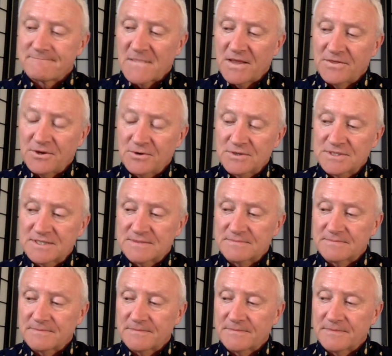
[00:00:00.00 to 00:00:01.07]
There's
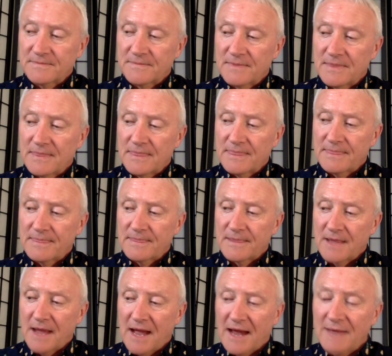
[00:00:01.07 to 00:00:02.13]

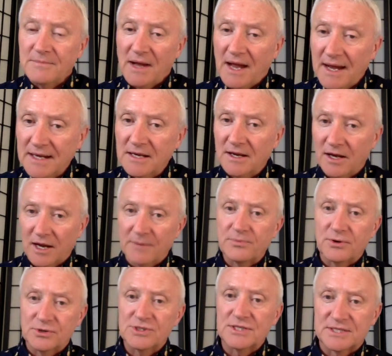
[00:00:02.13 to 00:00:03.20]
I
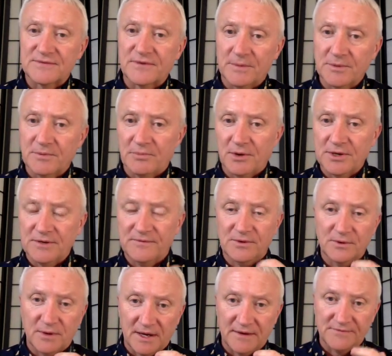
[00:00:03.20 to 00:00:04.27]
approach this from the point of
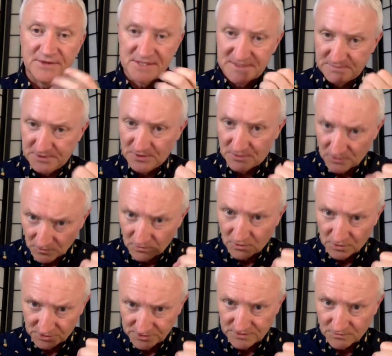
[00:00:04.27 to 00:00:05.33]
view of the spirit
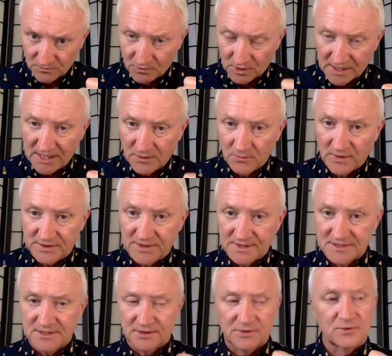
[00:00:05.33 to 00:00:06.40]
world working with
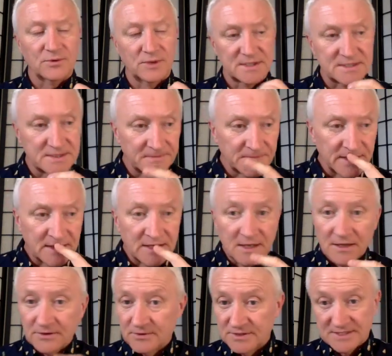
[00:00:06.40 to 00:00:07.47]
us and through us.
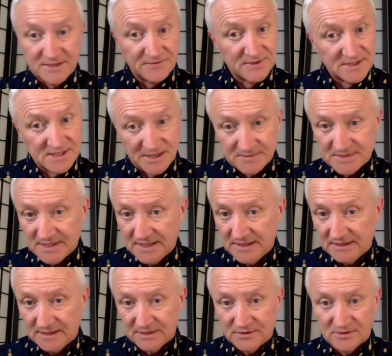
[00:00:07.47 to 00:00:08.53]
There's different types of
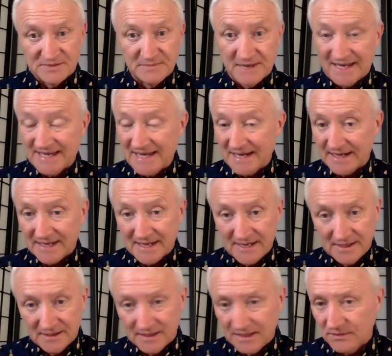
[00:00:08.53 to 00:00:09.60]
healing. There's magnetic
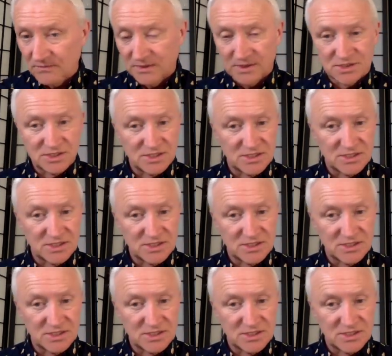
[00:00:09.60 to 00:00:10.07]
healing, which